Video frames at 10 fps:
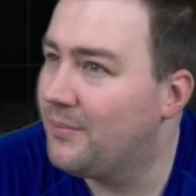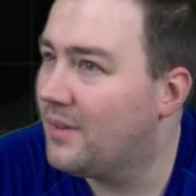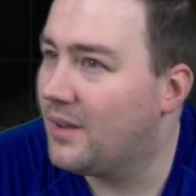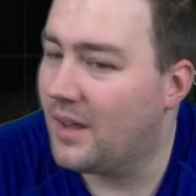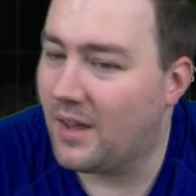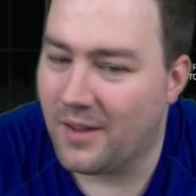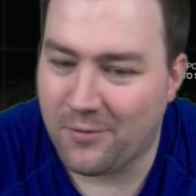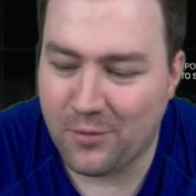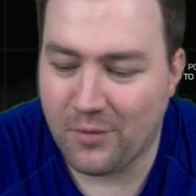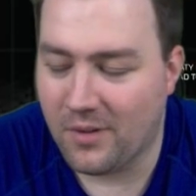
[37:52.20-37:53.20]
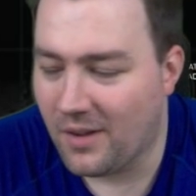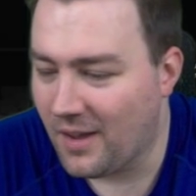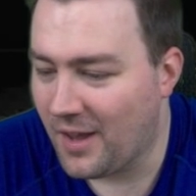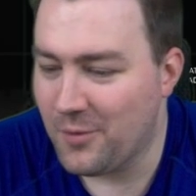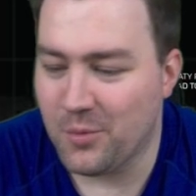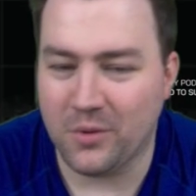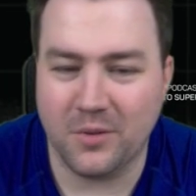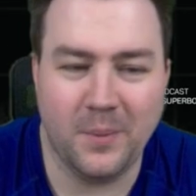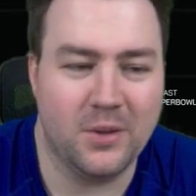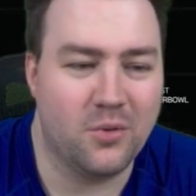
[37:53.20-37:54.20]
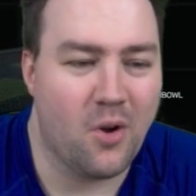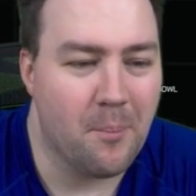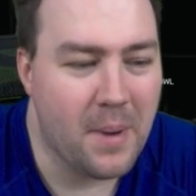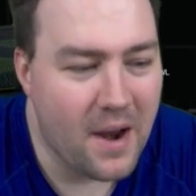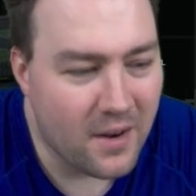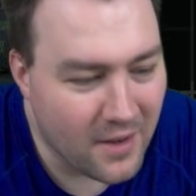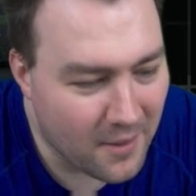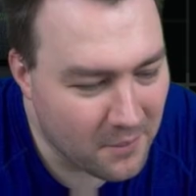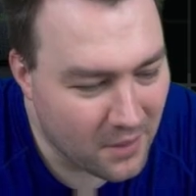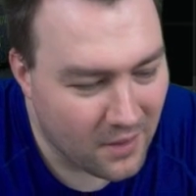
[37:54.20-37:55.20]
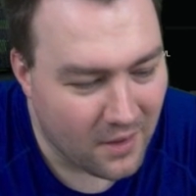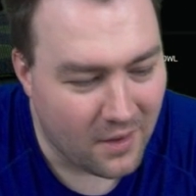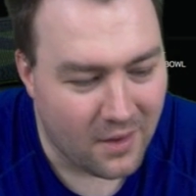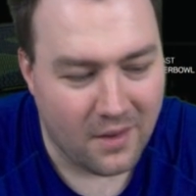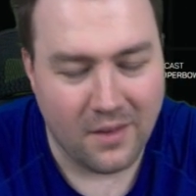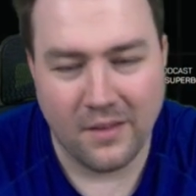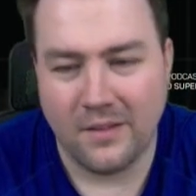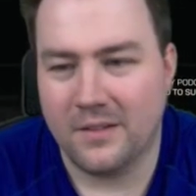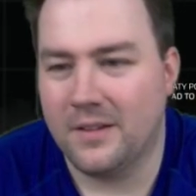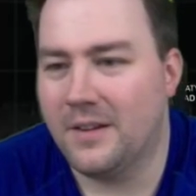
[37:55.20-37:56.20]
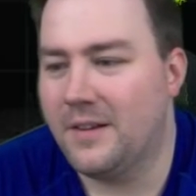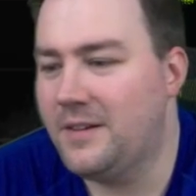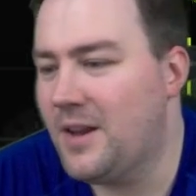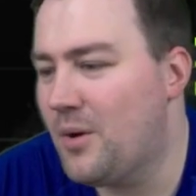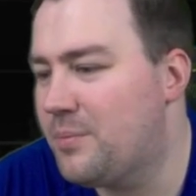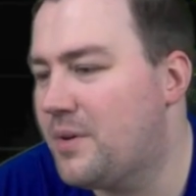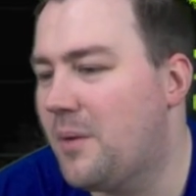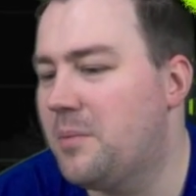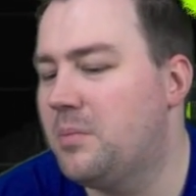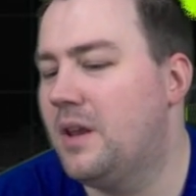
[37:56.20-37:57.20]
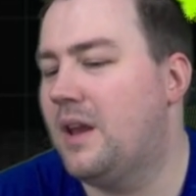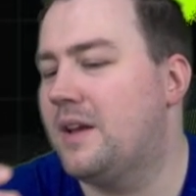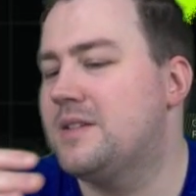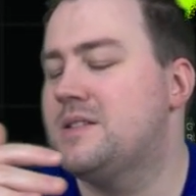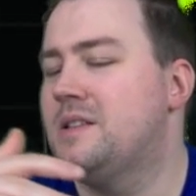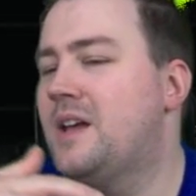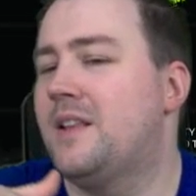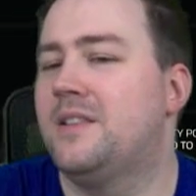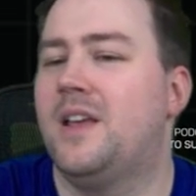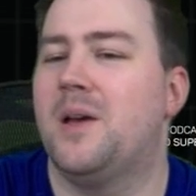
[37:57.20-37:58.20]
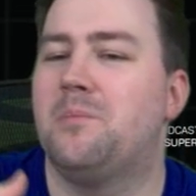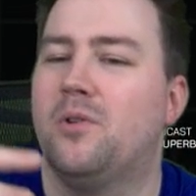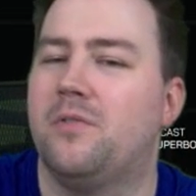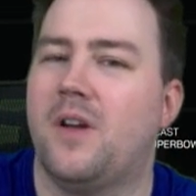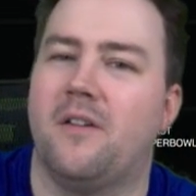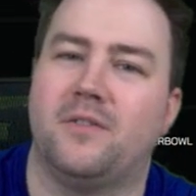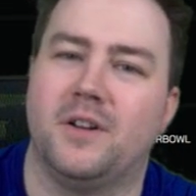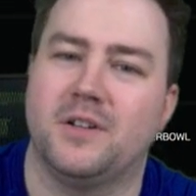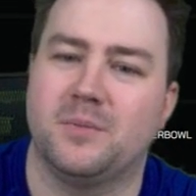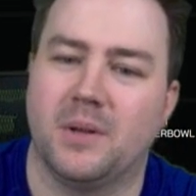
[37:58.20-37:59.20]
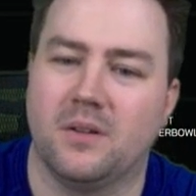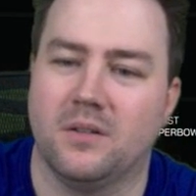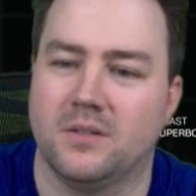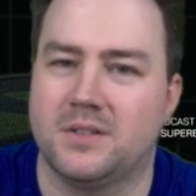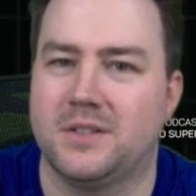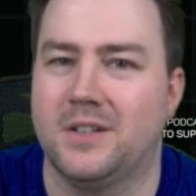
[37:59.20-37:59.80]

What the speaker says: okay. If you want me to compare them, they're probably like slightly above average, because